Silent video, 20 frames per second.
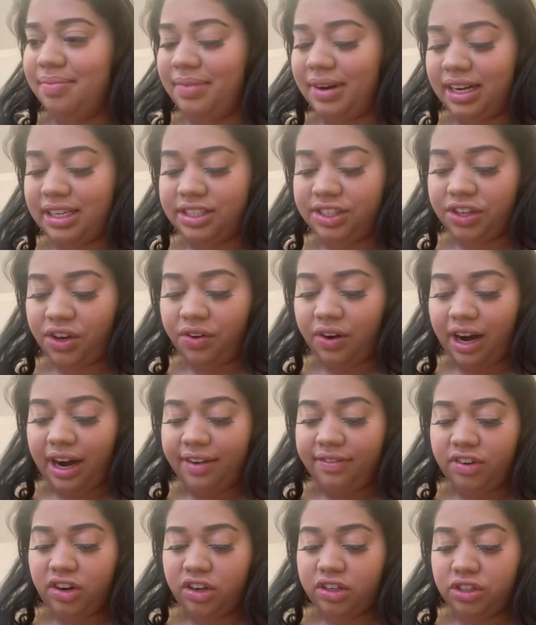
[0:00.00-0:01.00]
So
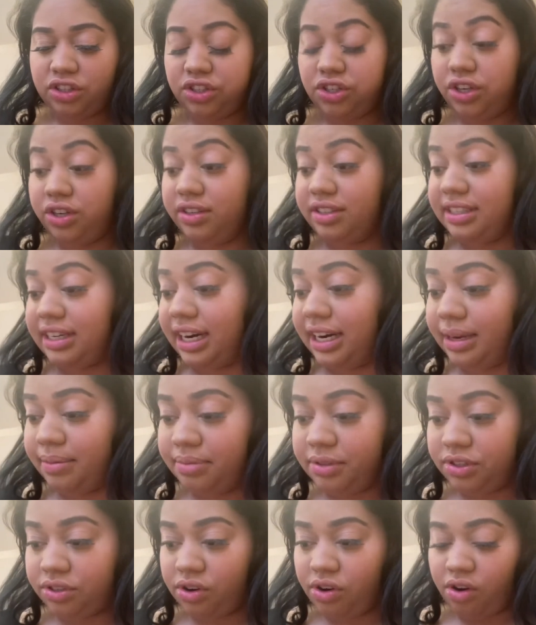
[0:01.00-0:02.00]
I've got 2
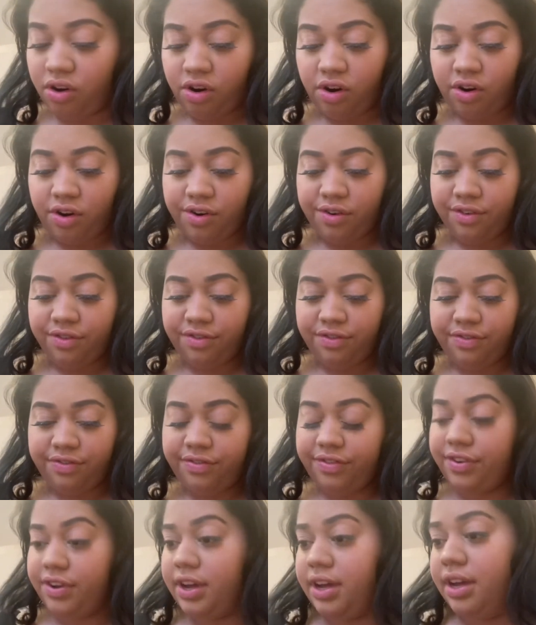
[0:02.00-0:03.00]
types of
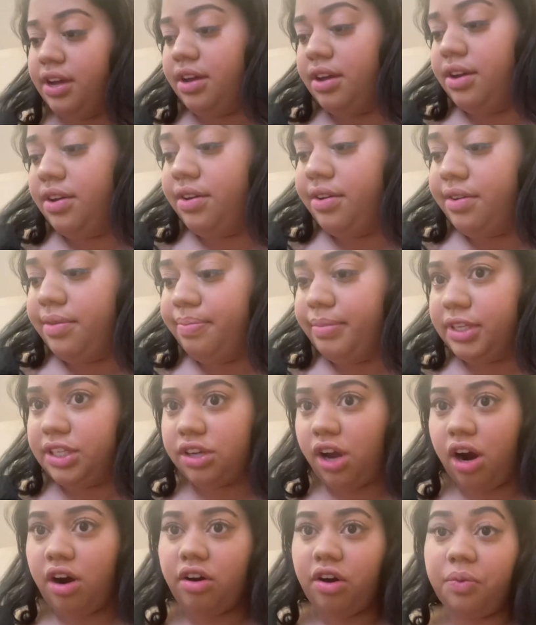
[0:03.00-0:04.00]

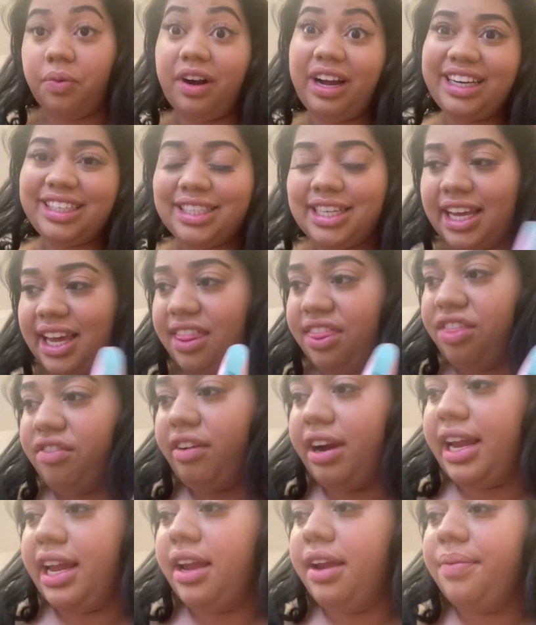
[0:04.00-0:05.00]
mascara, well actually
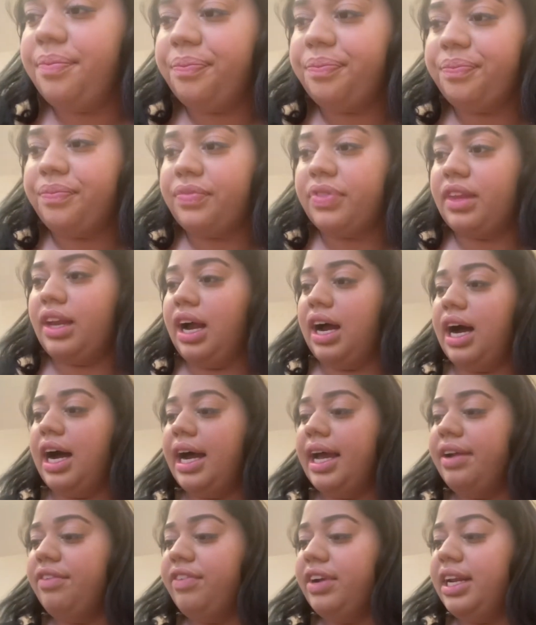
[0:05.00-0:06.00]
3.
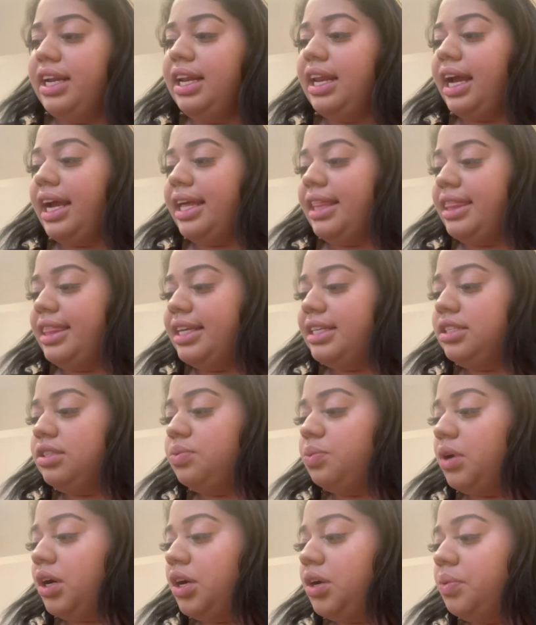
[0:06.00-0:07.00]
I really like this
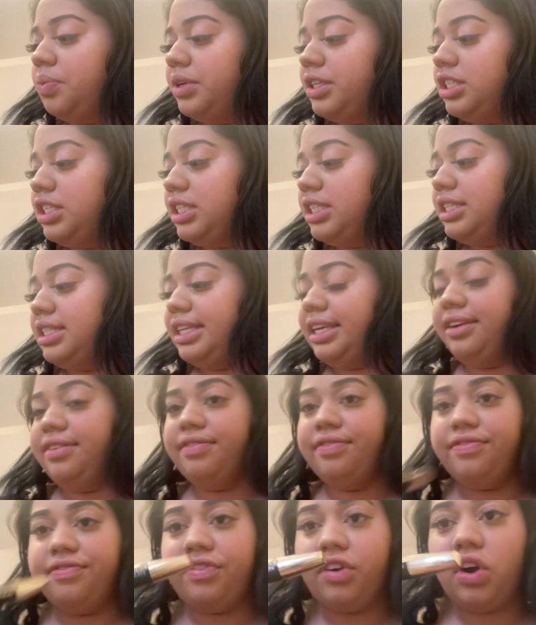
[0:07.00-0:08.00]
one, which is the
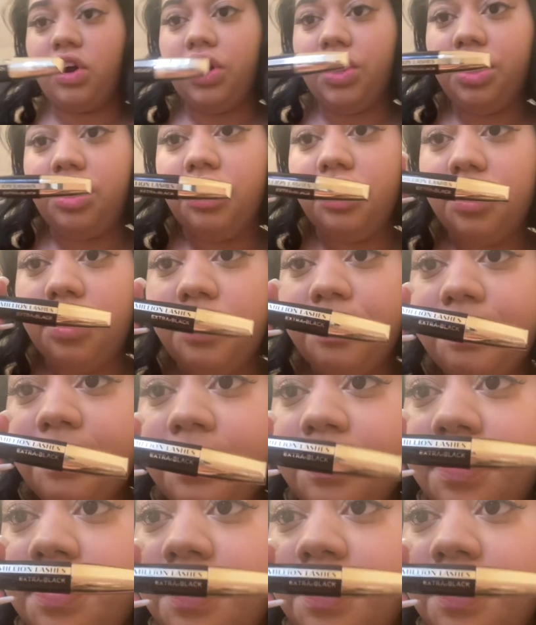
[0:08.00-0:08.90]
Volume